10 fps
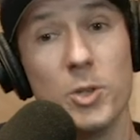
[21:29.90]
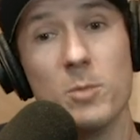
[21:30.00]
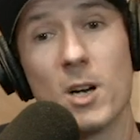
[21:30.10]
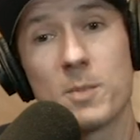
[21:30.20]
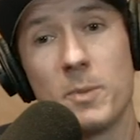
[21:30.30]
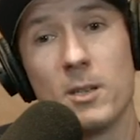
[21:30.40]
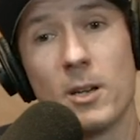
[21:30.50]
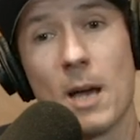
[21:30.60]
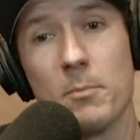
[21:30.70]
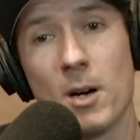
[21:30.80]
you must um, be
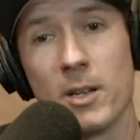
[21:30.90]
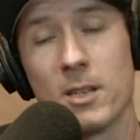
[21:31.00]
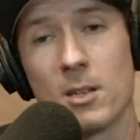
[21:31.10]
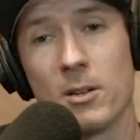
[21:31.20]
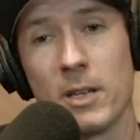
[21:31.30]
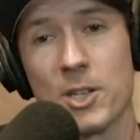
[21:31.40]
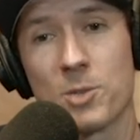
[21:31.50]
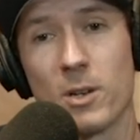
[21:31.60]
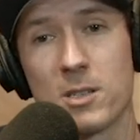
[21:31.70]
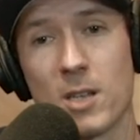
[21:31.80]
good at boning, and, Tony. I
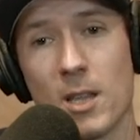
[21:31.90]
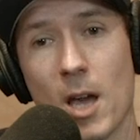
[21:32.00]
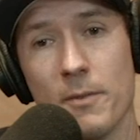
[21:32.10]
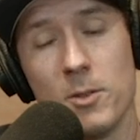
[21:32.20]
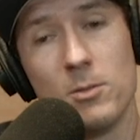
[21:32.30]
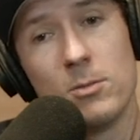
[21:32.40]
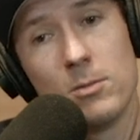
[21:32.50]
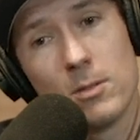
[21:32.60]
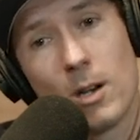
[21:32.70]
just want to say that if you